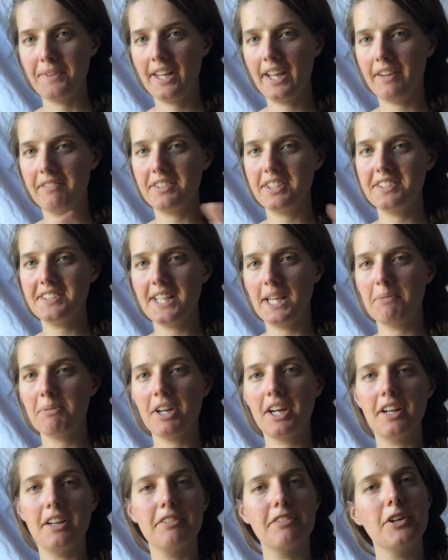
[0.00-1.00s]
have the same
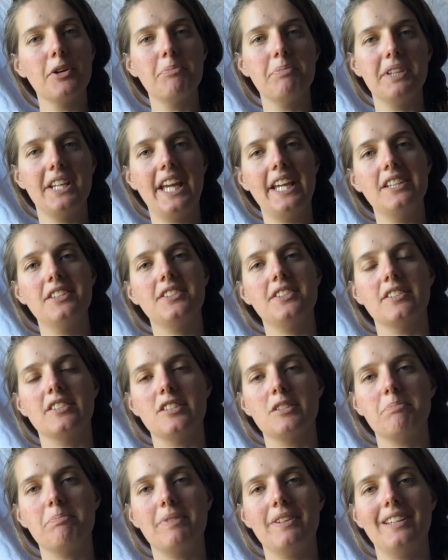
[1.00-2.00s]
colour
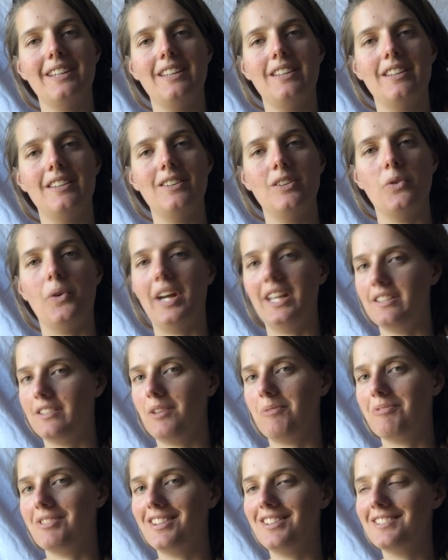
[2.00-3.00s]
combinations but not end
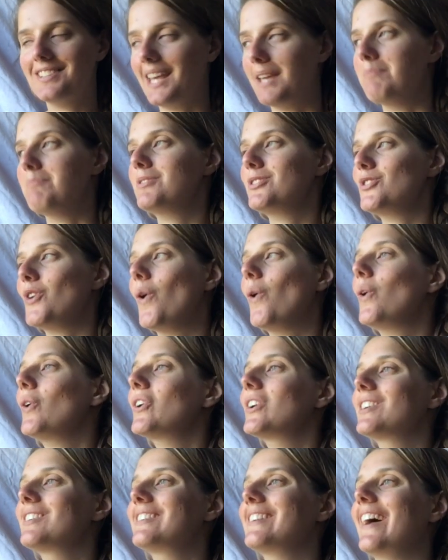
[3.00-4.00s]
up with the same
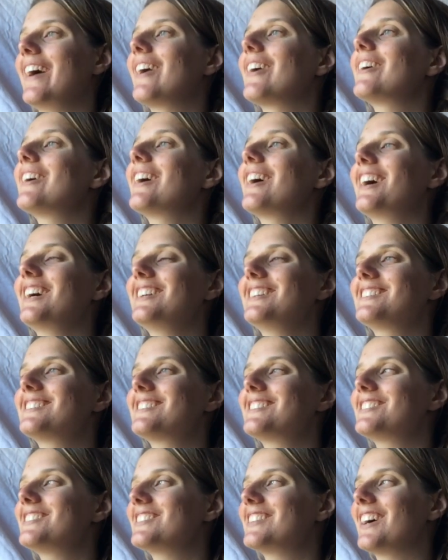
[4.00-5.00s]
sock. So I used
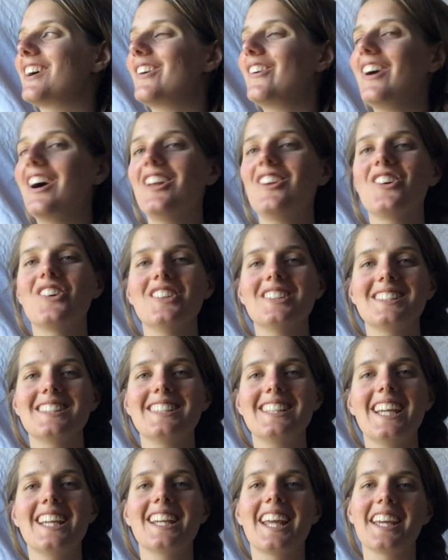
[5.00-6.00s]
to do that quite a lot as a
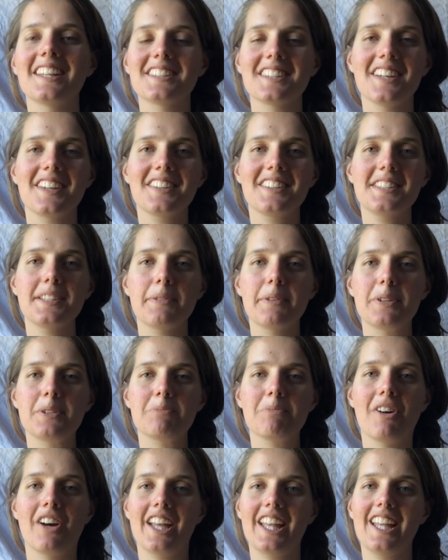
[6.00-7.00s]
teenager, because it was
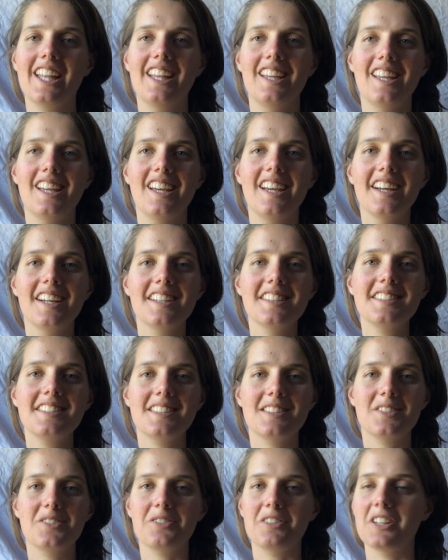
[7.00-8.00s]
my
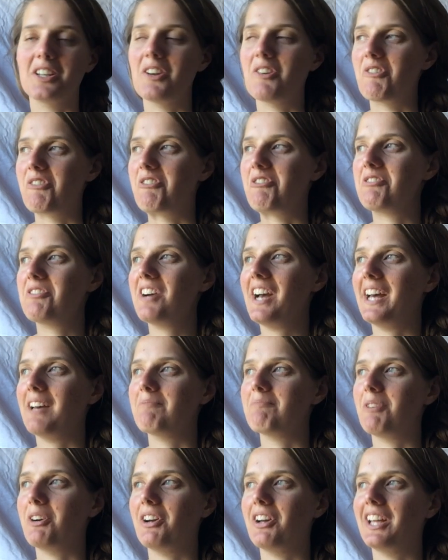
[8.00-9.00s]
sister-in-law
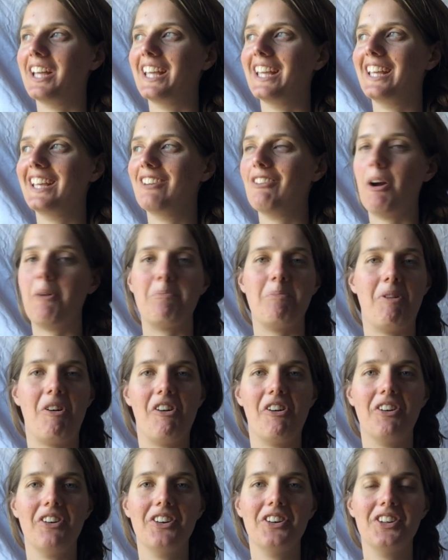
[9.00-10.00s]
and my grandma,
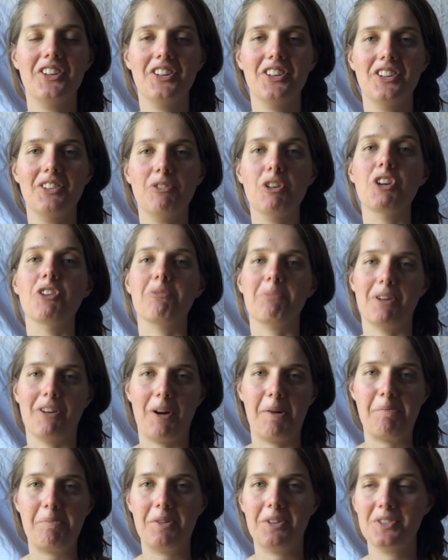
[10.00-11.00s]
one of my
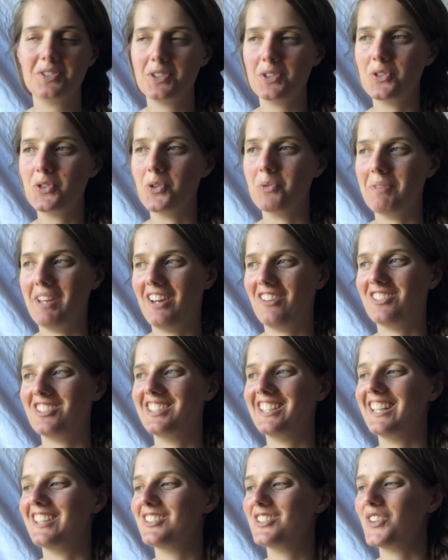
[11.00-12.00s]
grandmas, who taught me how
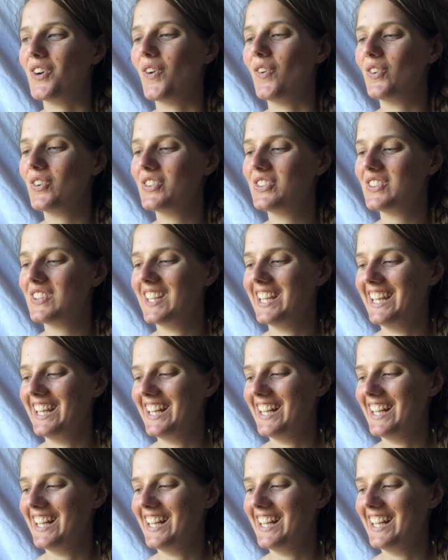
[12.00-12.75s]
to knit socks.